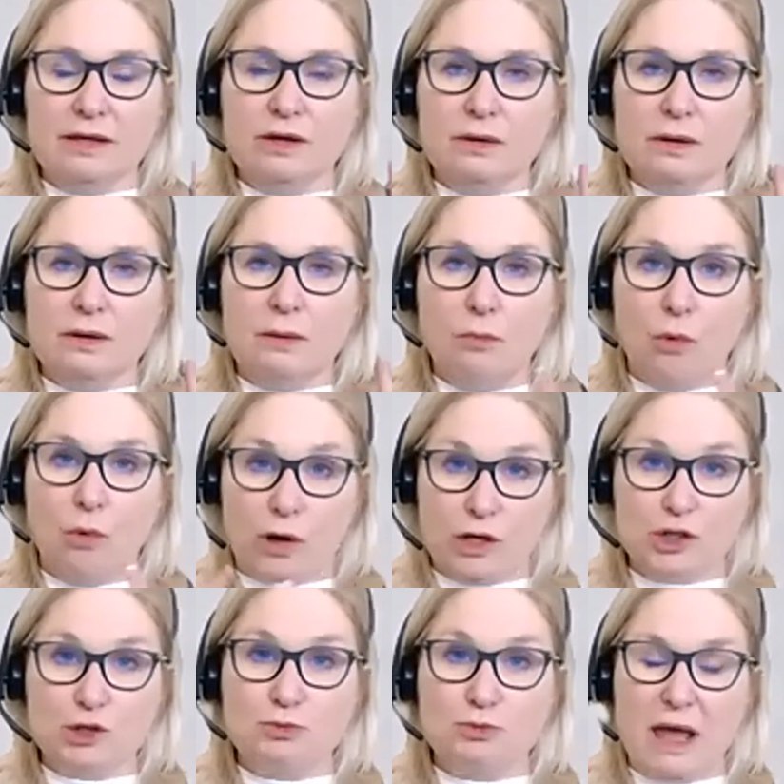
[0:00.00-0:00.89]
mortgage
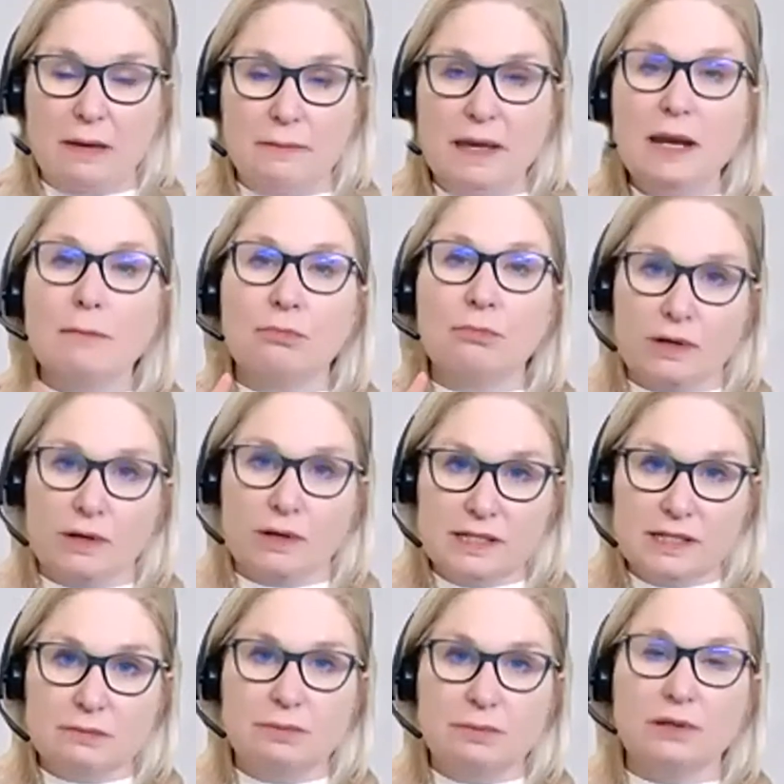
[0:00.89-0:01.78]
payment,
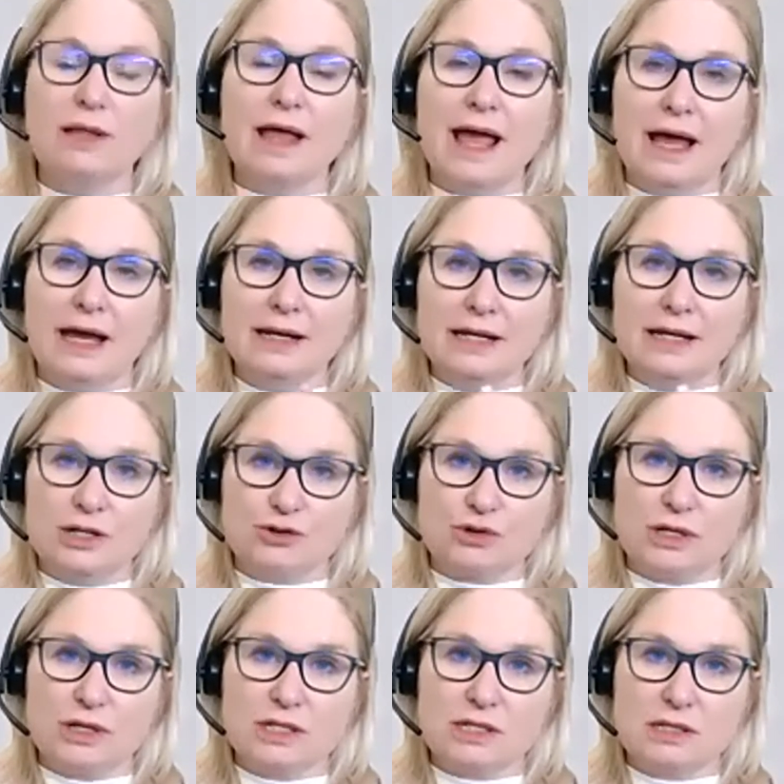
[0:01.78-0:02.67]
principal and
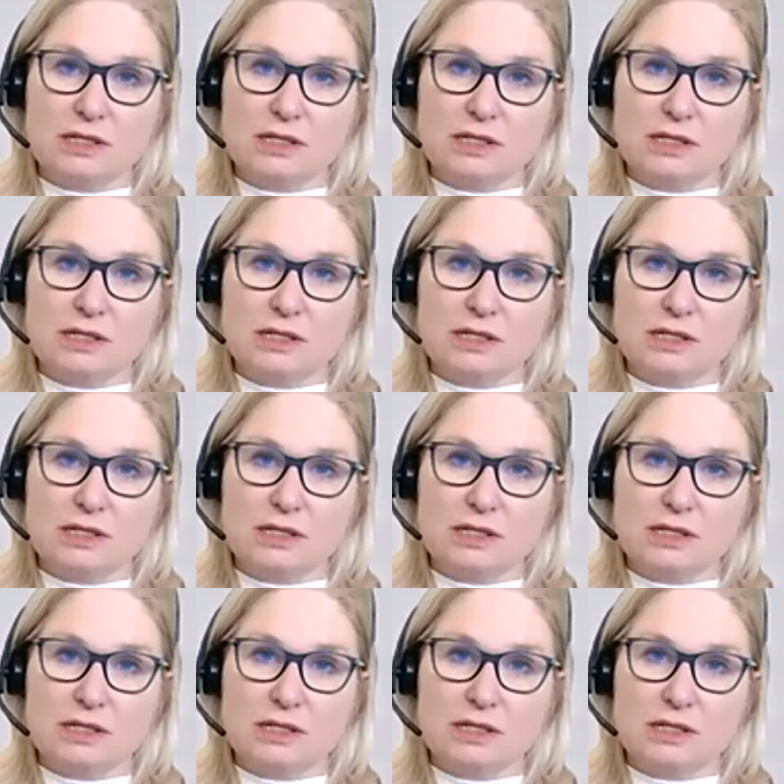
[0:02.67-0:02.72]
interest,